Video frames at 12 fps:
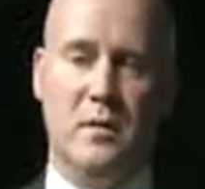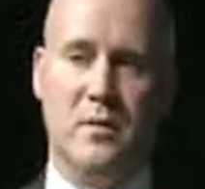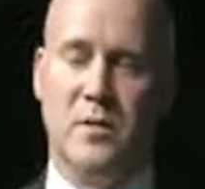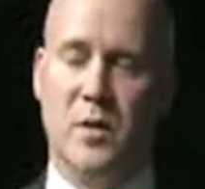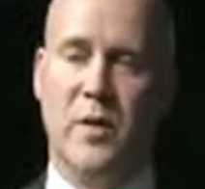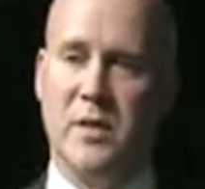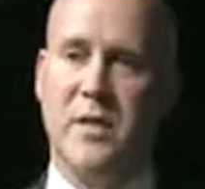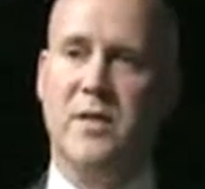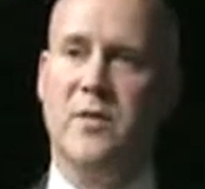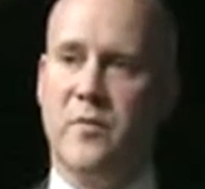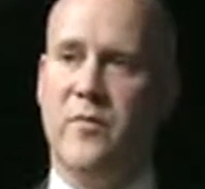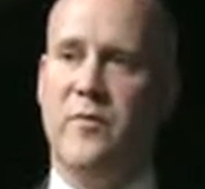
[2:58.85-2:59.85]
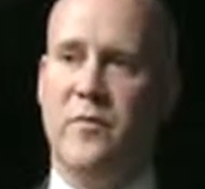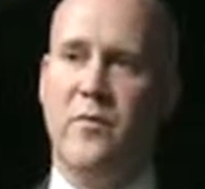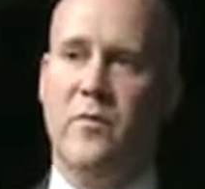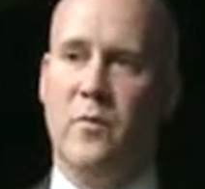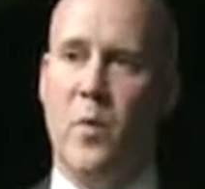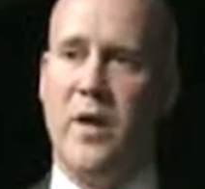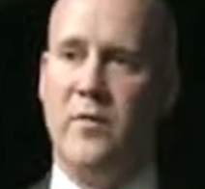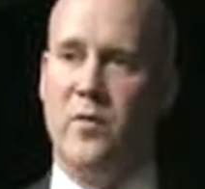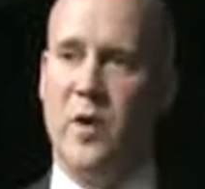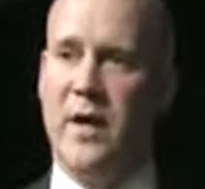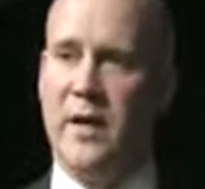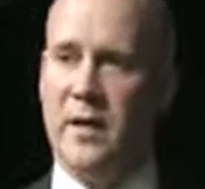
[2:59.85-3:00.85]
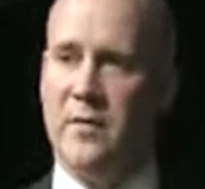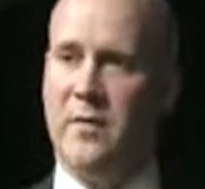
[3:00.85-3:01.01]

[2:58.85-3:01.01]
So it's a wide variety of